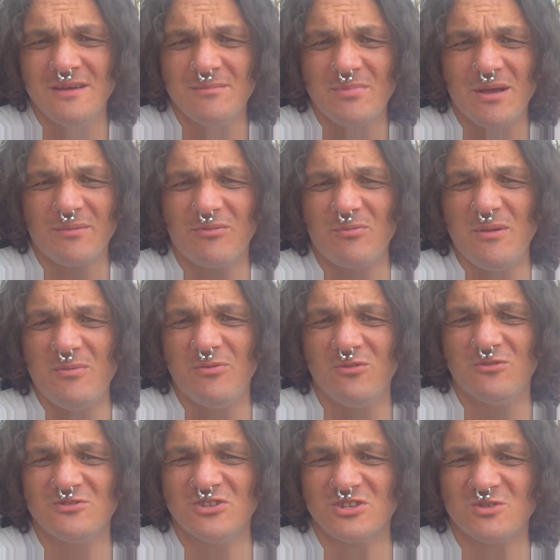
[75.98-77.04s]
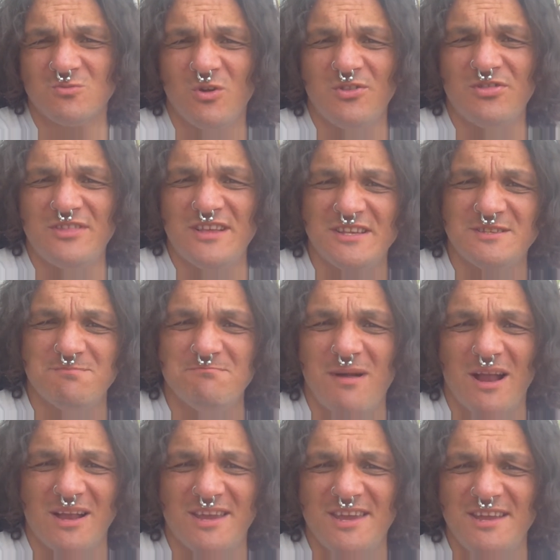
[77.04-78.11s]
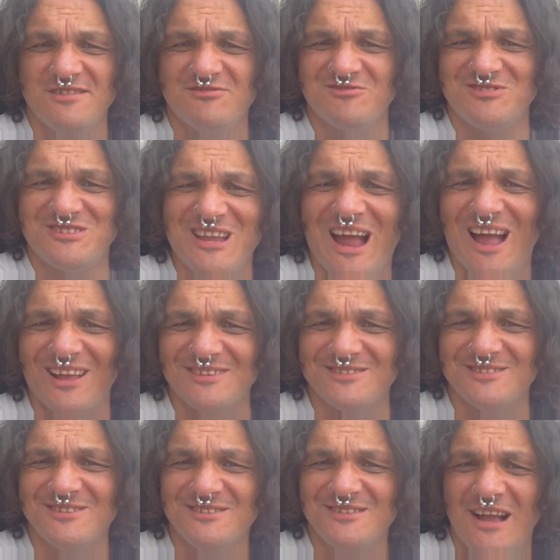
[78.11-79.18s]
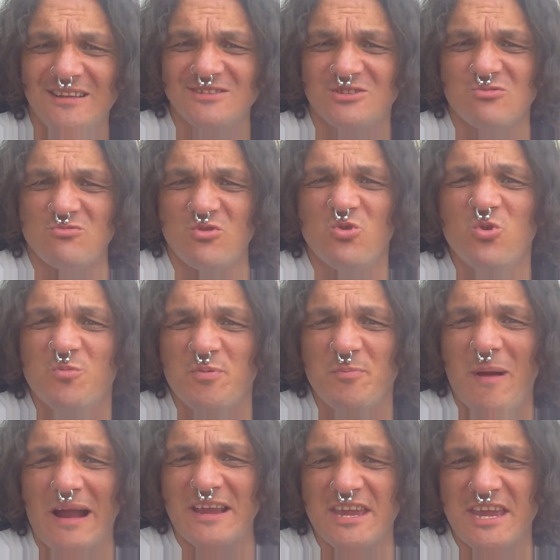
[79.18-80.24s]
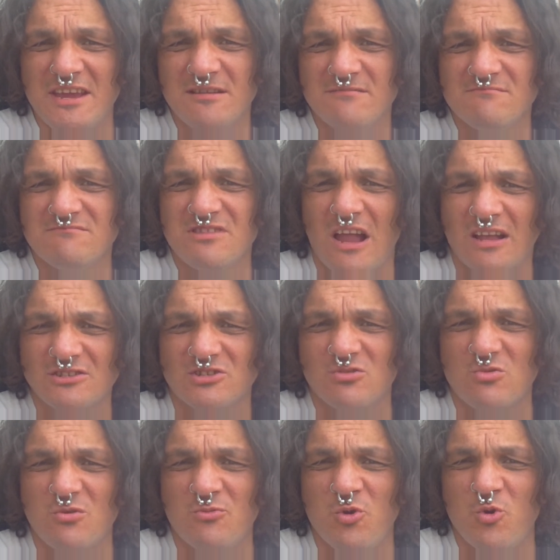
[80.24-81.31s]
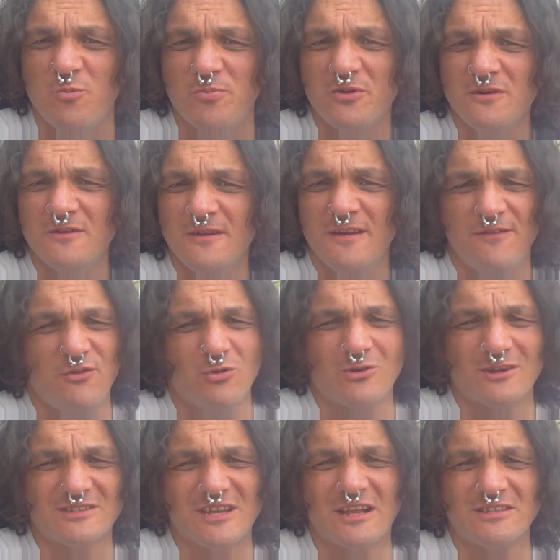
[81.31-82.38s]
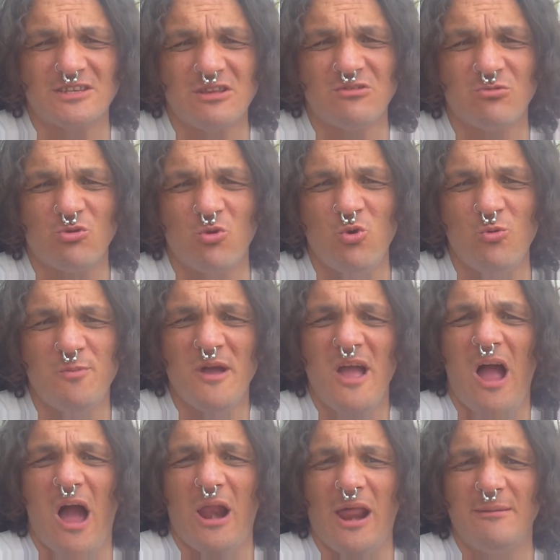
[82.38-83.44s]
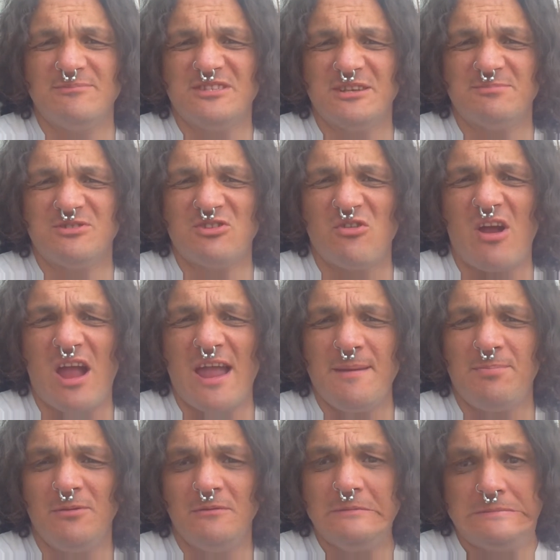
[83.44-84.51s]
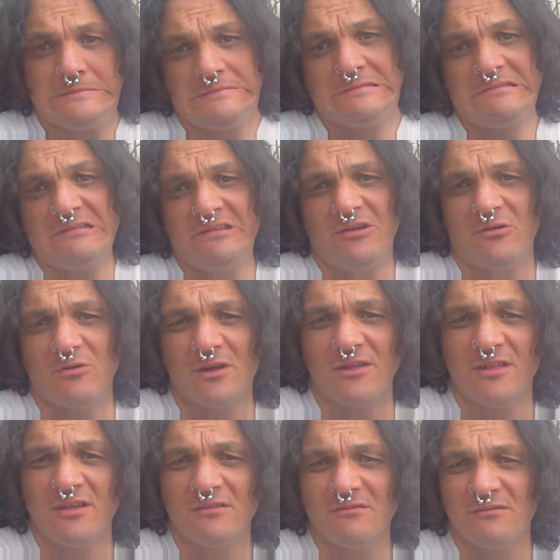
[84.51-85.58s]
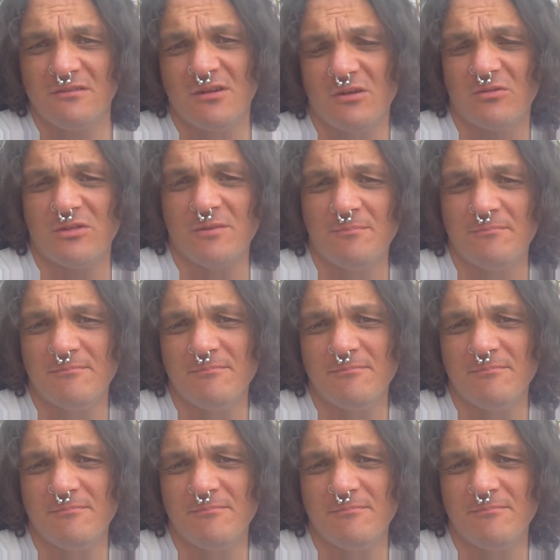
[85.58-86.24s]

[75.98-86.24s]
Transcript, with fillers: perhaps people just want this monkey to dance. Dance to the hoop, monkey. Dance to the hoop. If you're not dancing to the hoop, I'll unsubscribe. Alright then, go on then.